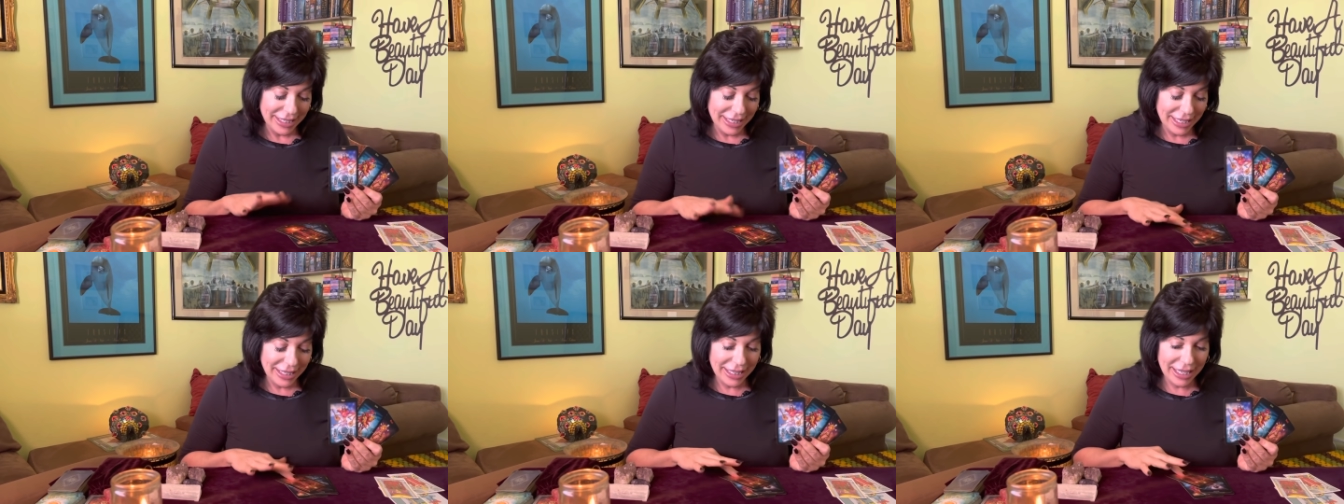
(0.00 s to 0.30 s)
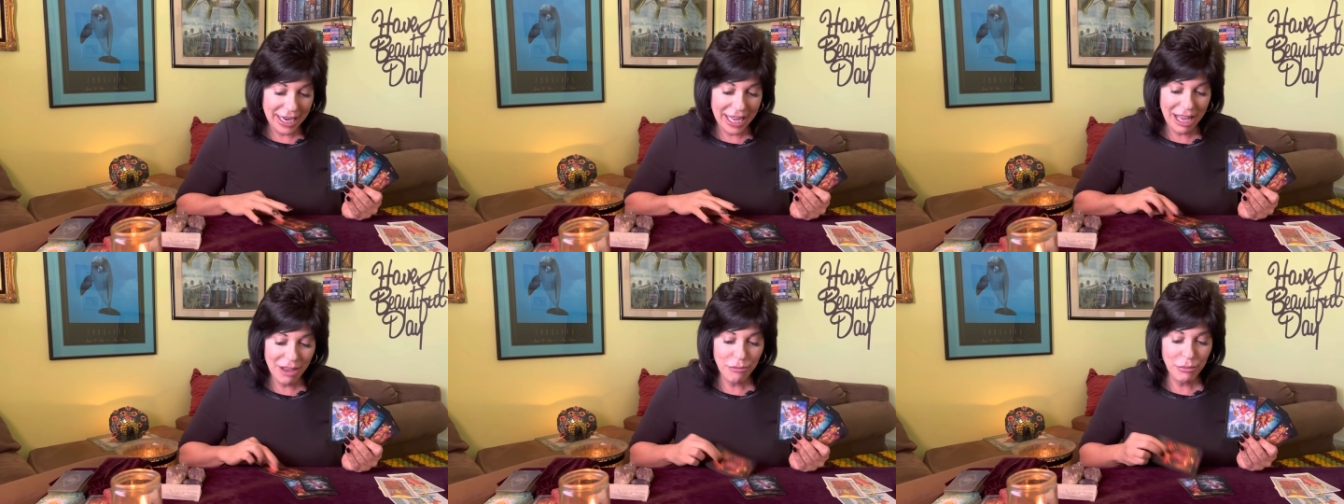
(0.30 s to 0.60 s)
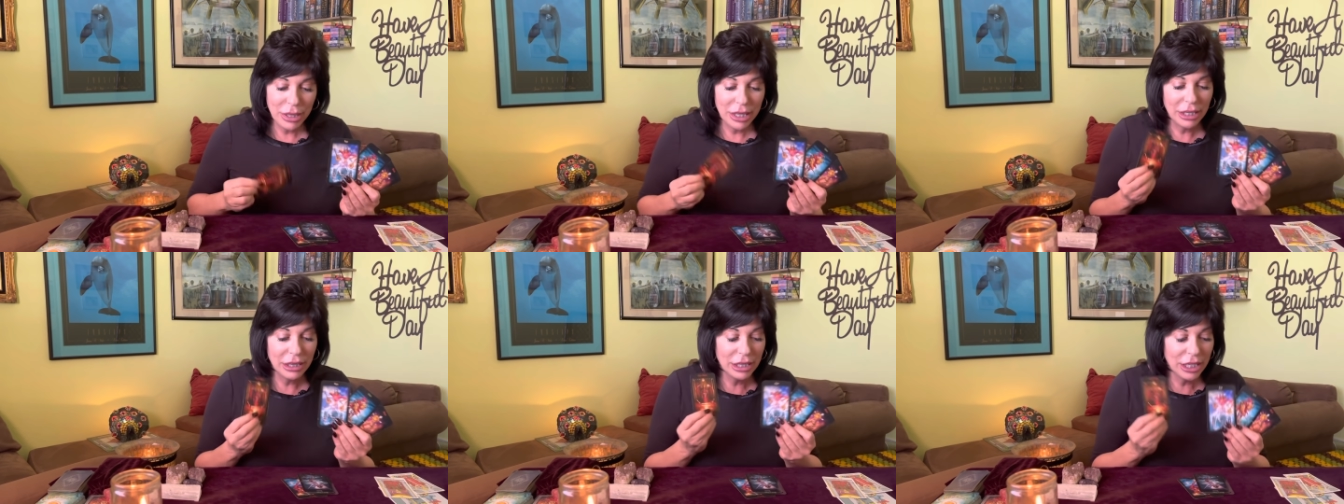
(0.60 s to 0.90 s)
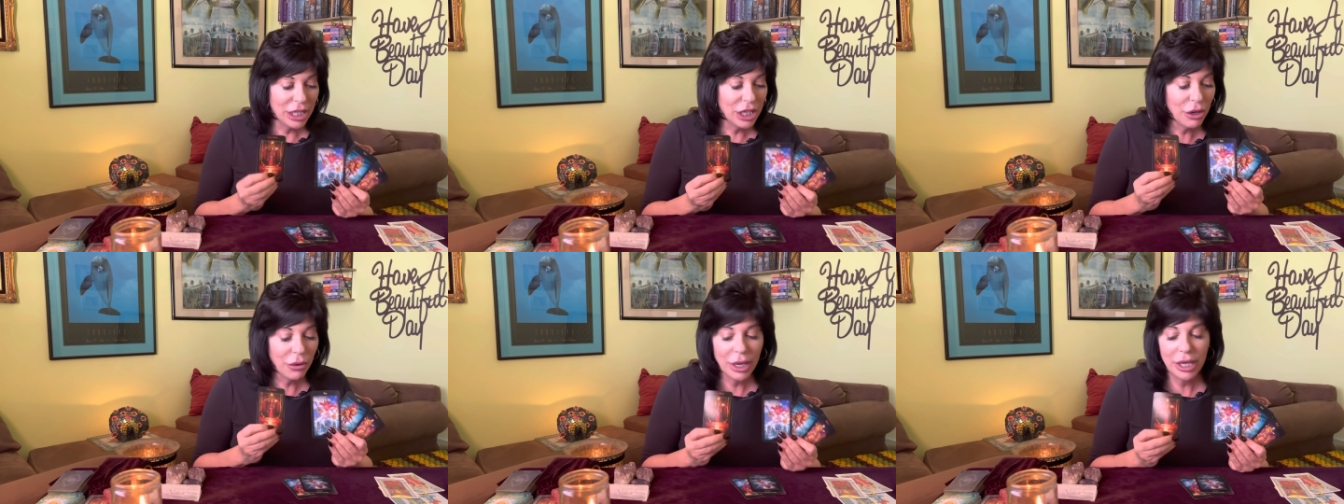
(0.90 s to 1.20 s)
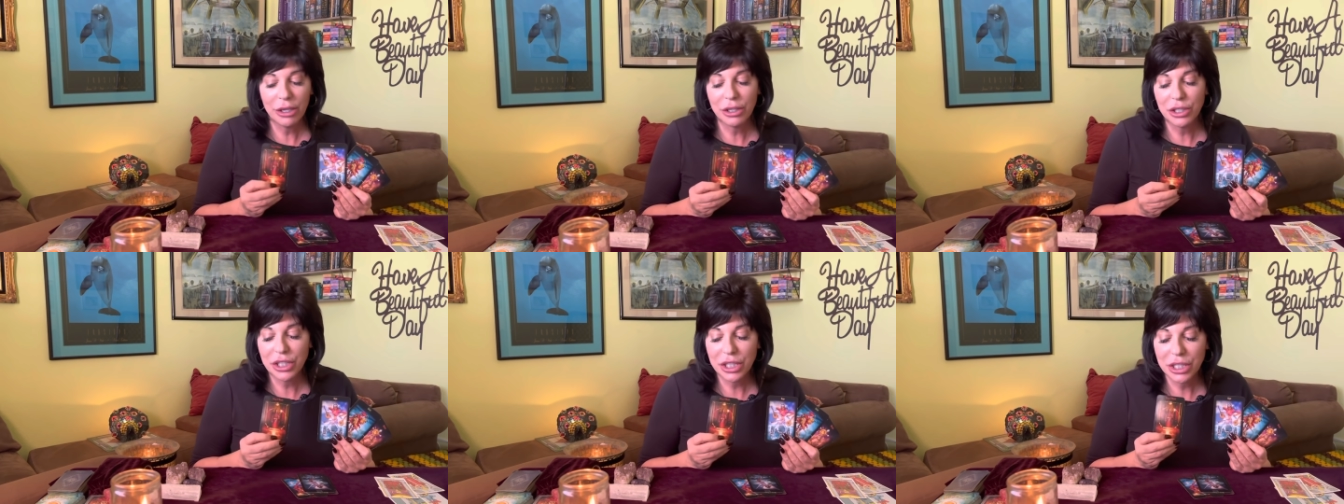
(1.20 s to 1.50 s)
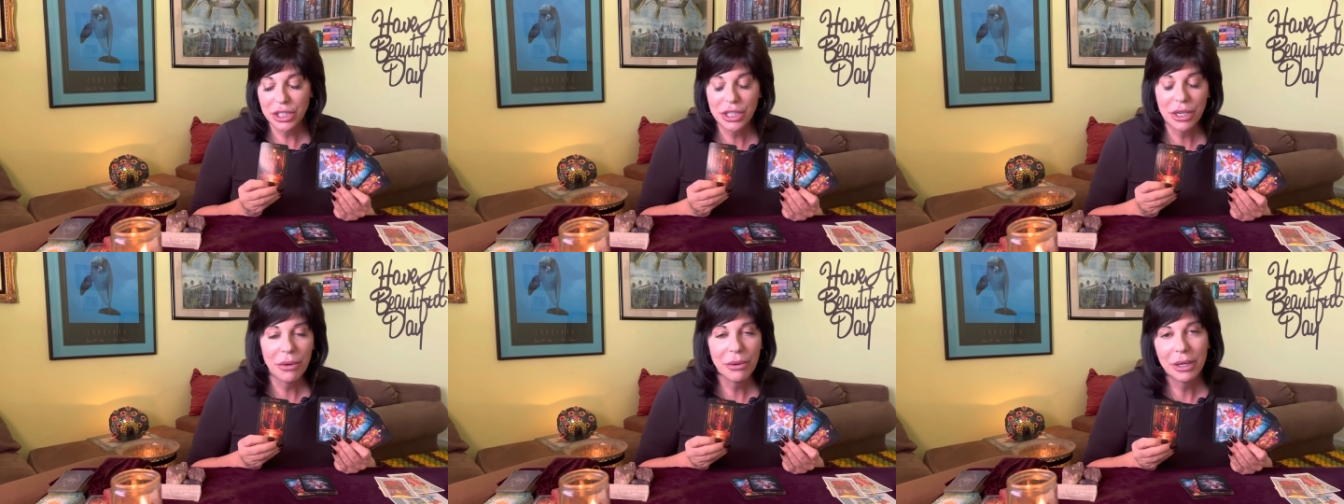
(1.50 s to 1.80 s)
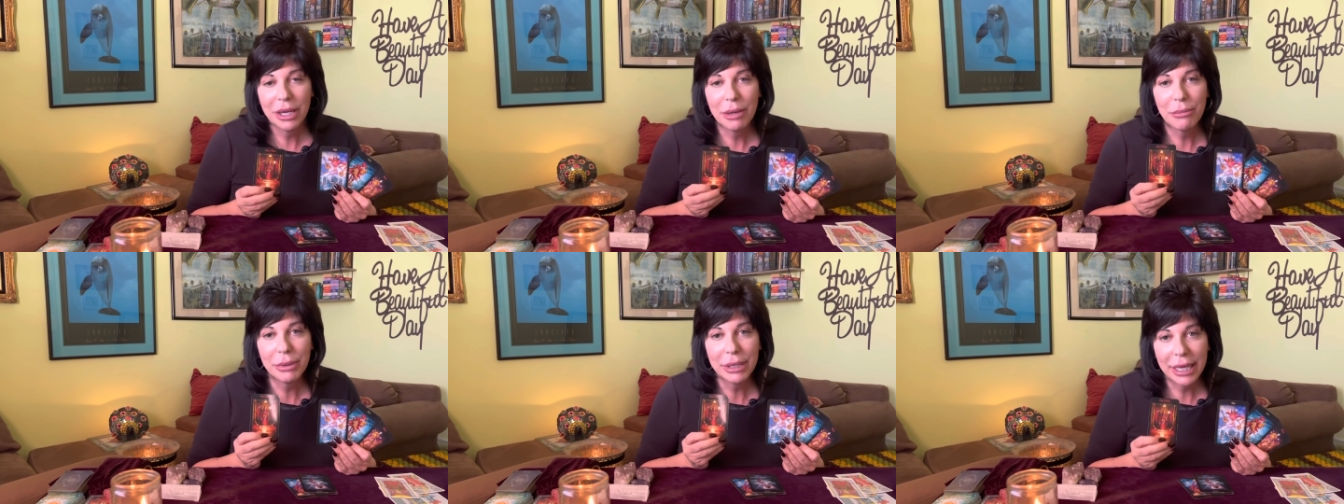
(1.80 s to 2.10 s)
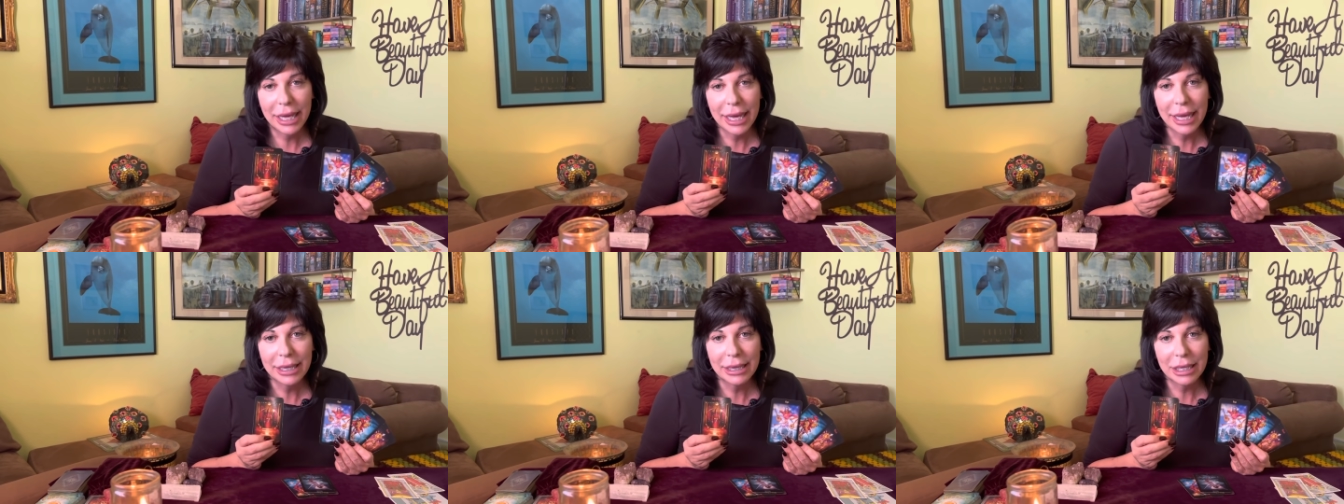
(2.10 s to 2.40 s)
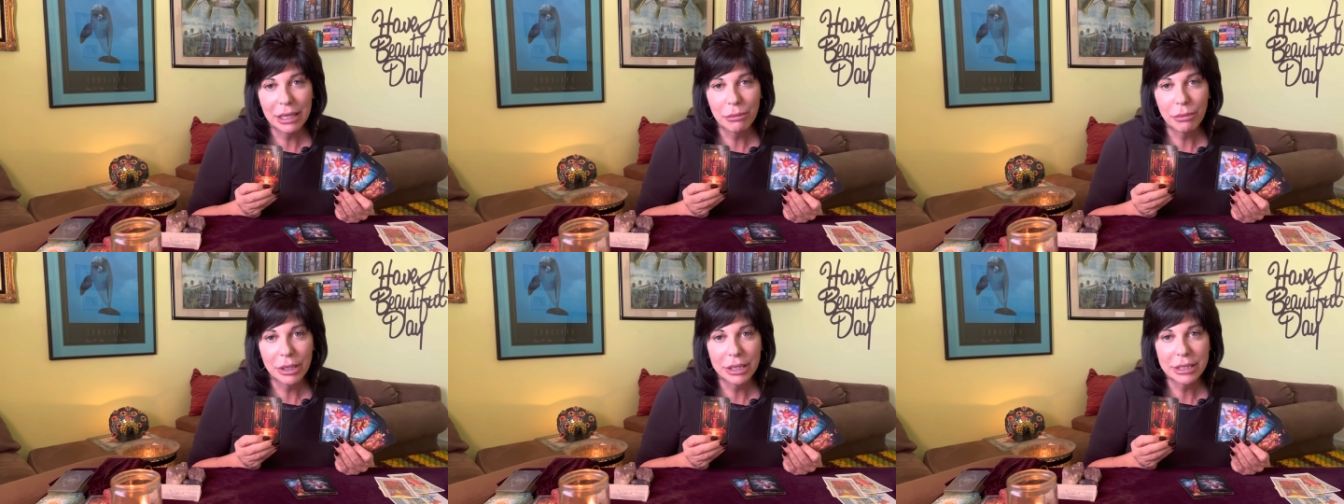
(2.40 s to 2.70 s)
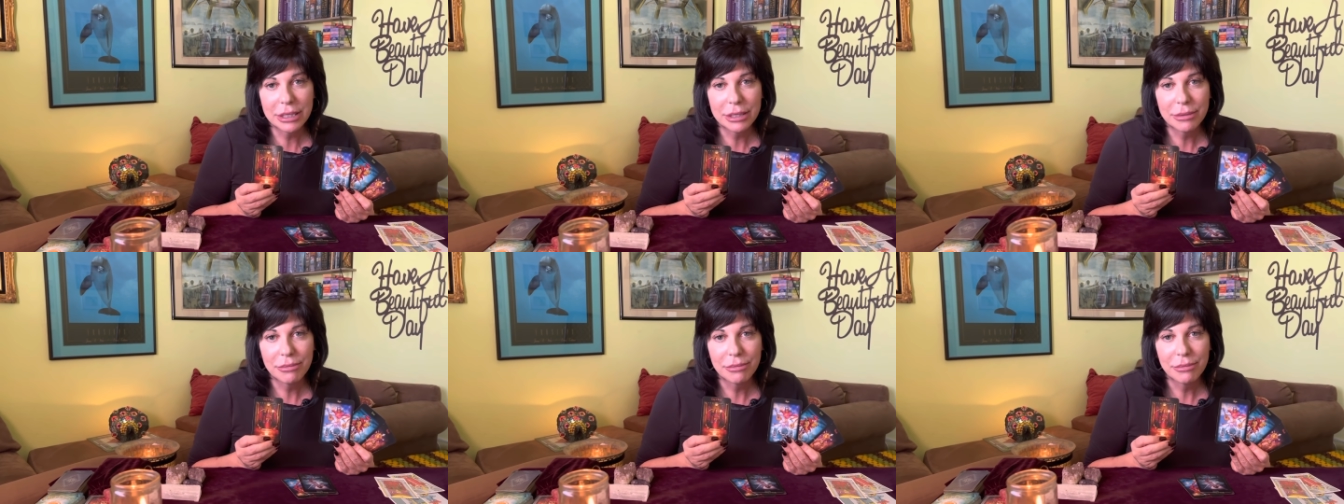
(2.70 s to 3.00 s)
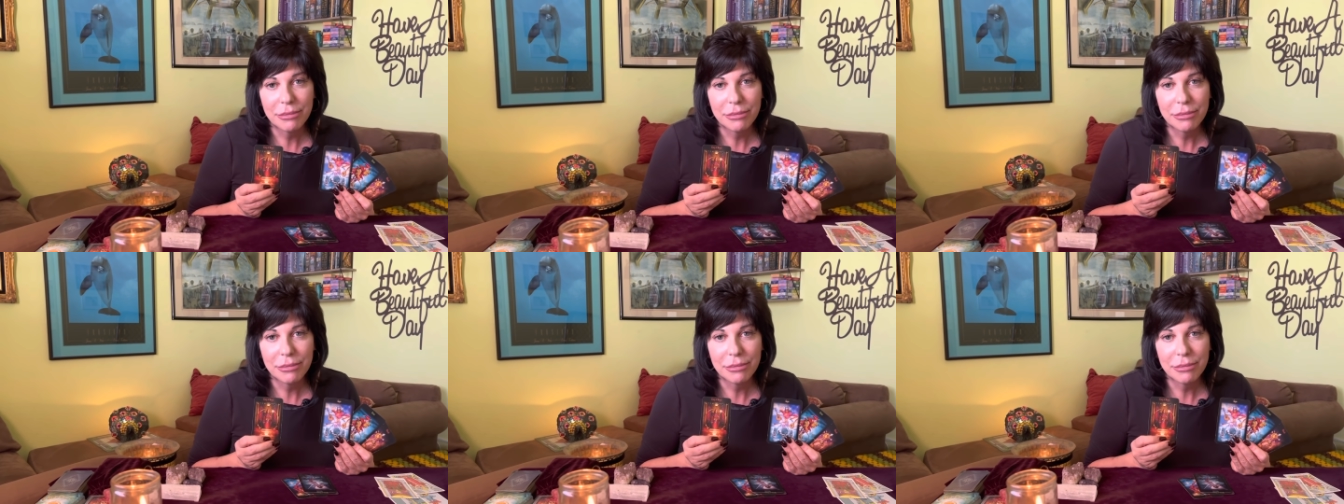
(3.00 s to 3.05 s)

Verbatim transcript: And then I have big Leo energy showing up again, Libras.